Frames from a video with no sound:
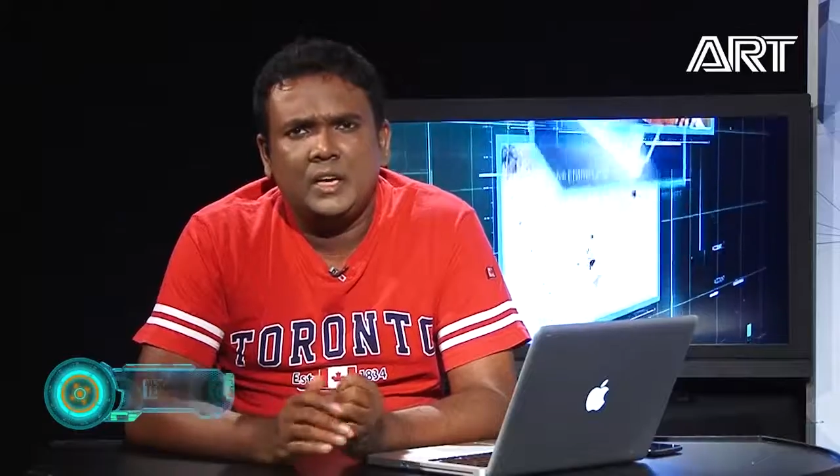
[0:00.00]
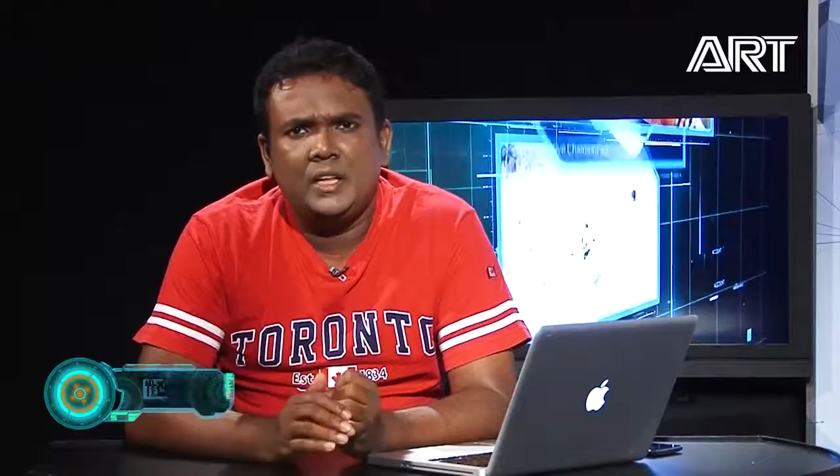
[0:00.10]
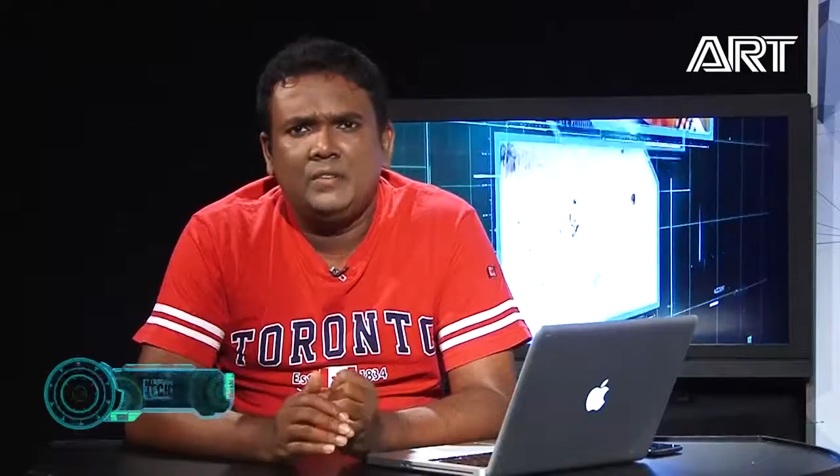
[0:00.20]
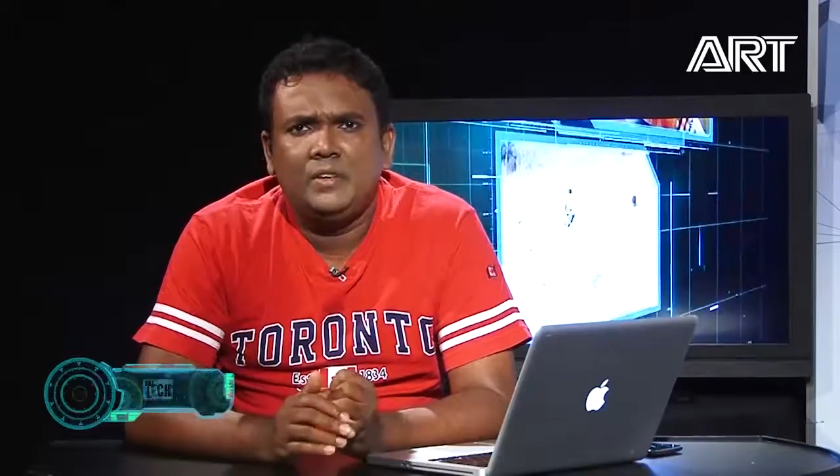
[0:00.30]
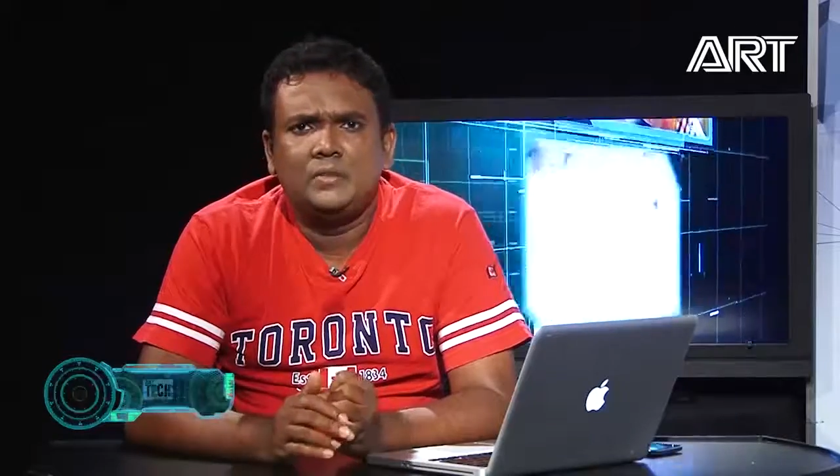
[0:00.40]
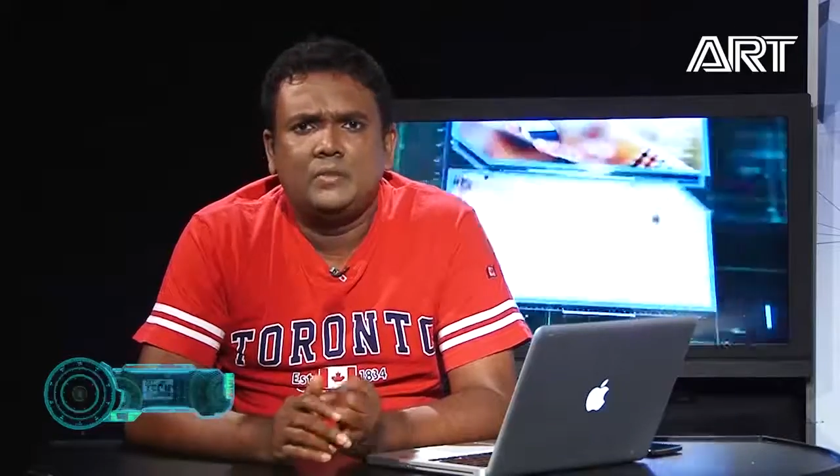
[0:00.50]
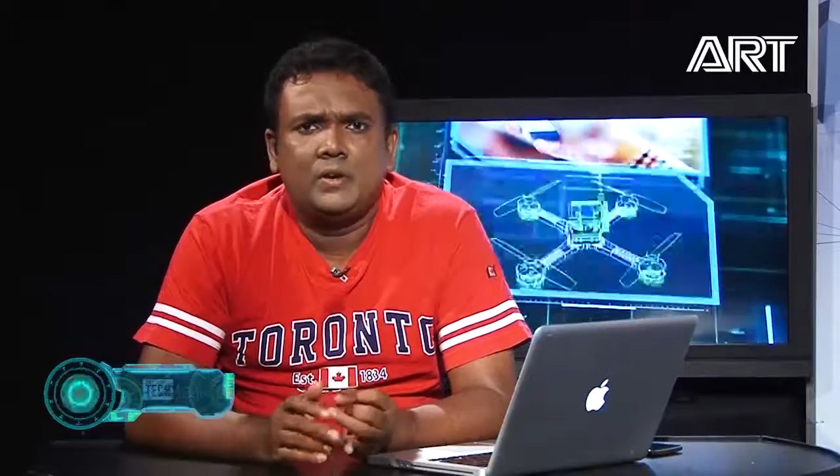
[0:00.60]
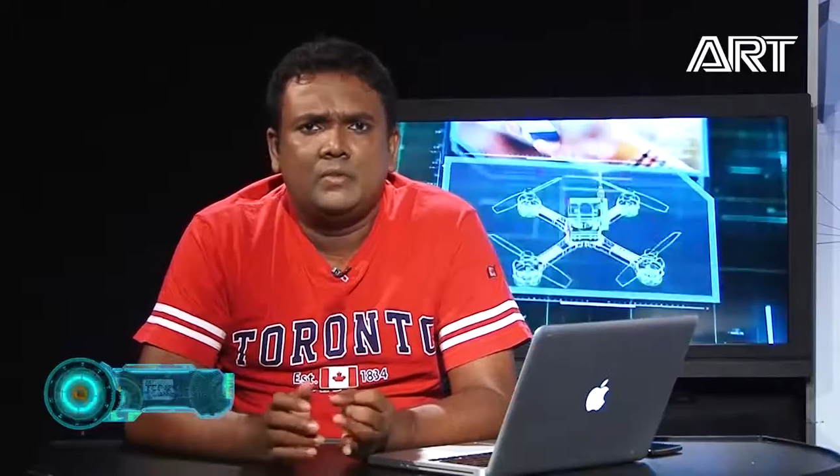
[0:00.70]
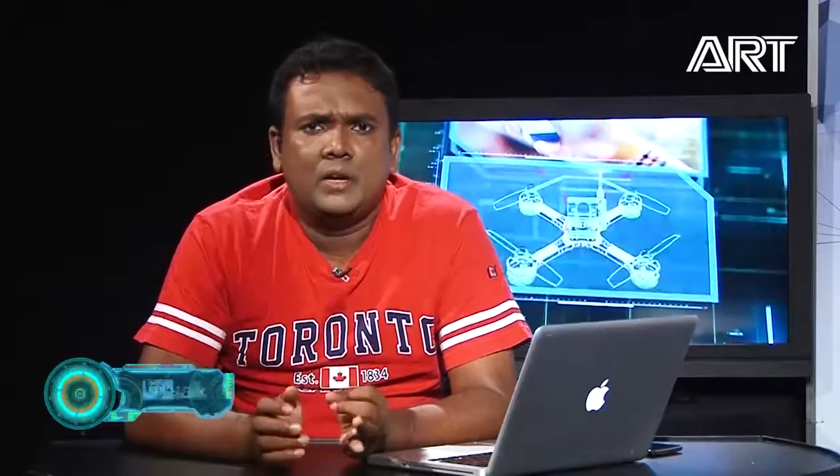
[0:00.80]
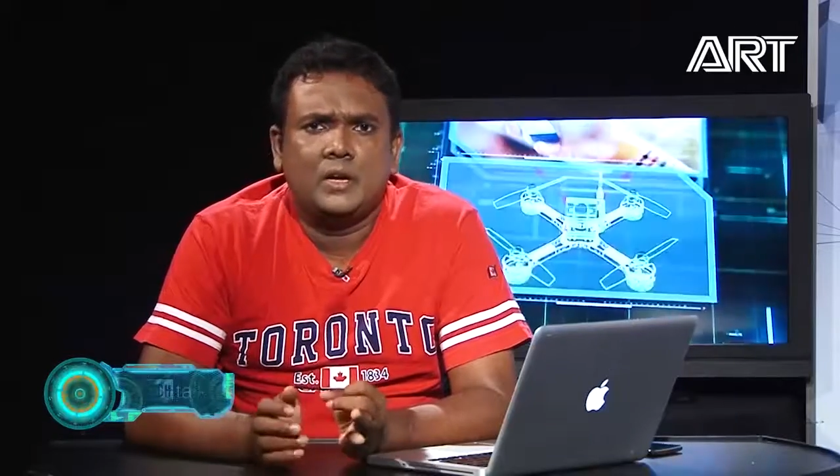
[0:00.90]
TVs
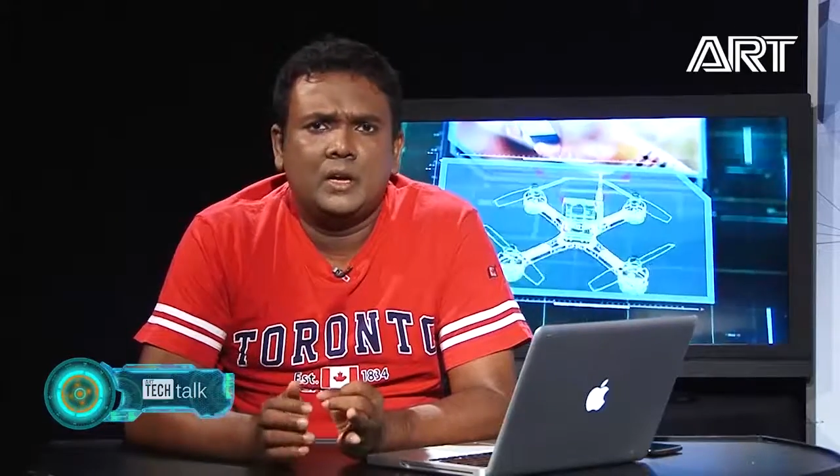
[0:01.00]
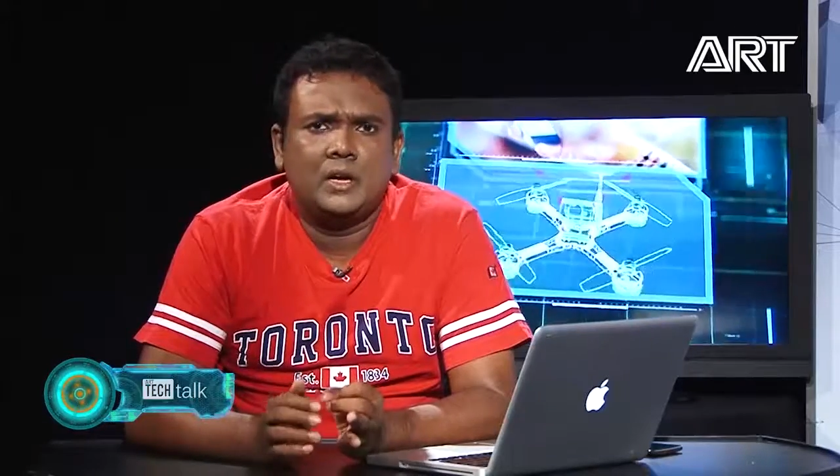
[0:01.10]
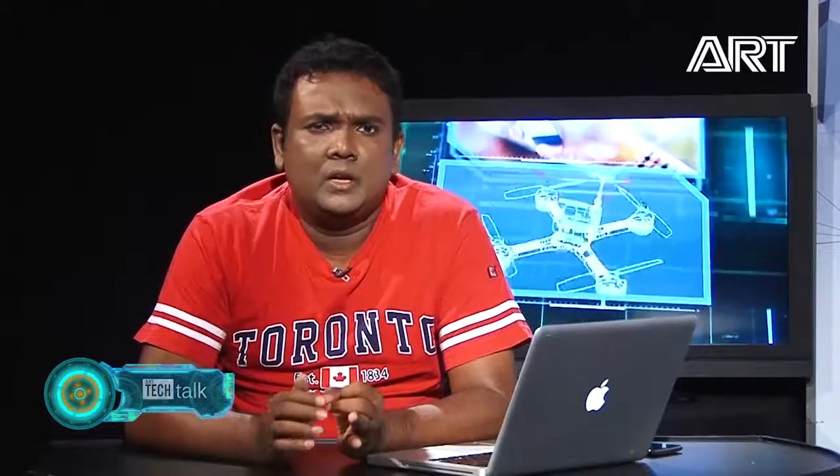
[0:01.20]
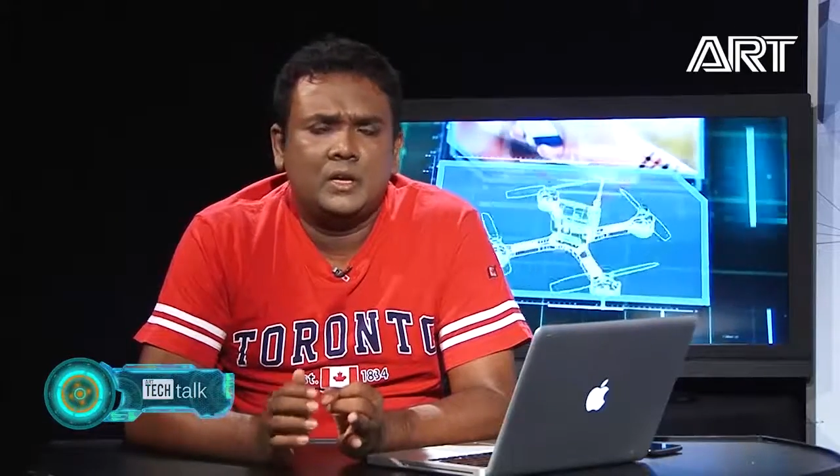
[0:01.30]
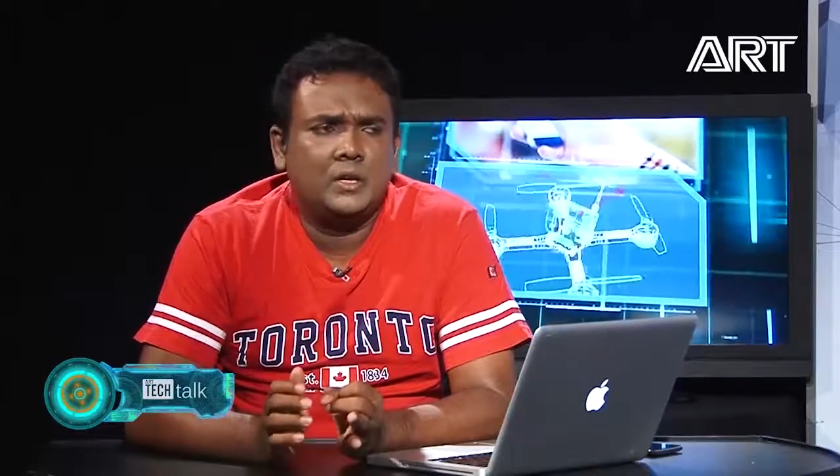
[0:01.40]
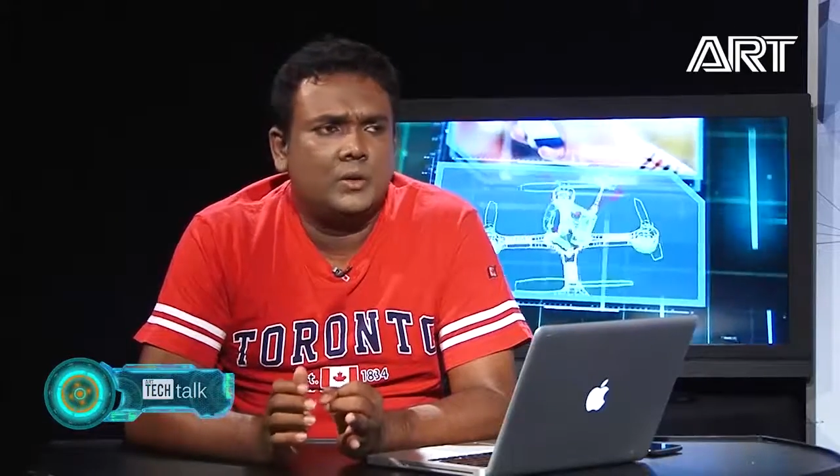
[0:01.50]
Wi-Fi connected,